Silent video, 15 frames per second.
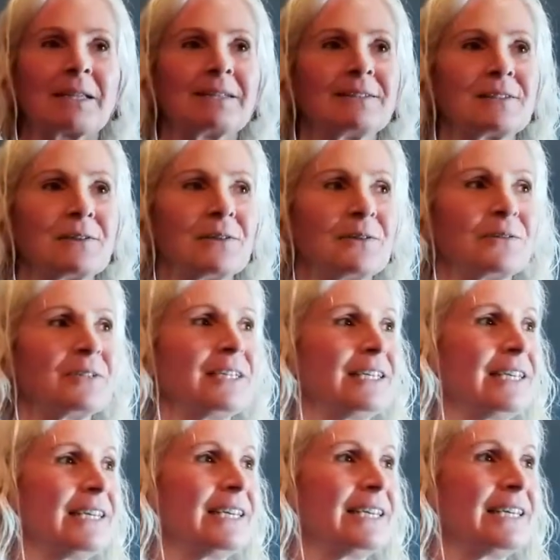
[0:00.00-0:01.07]
So
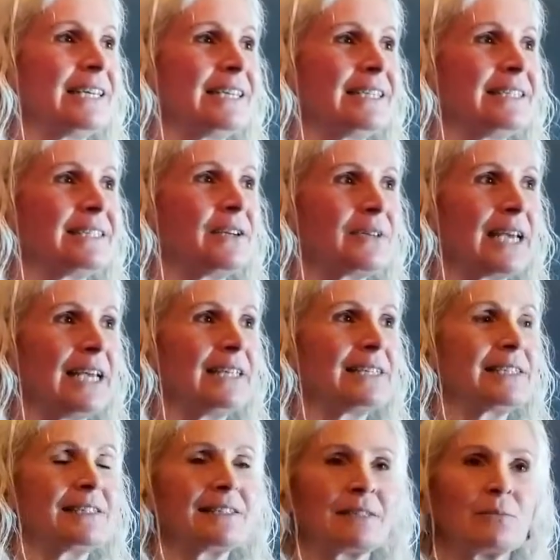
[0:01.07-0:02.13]
it's okay,
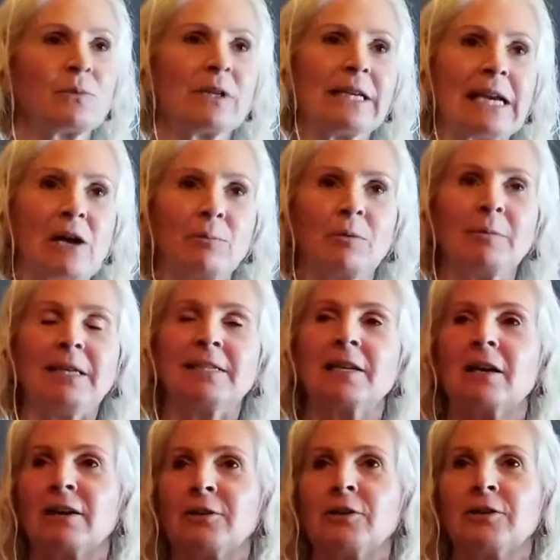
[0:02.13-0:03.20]
this is really helping me
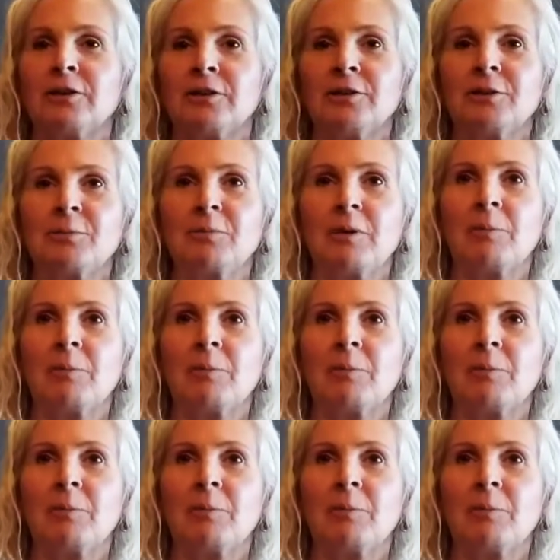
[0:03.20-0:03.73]
to unearth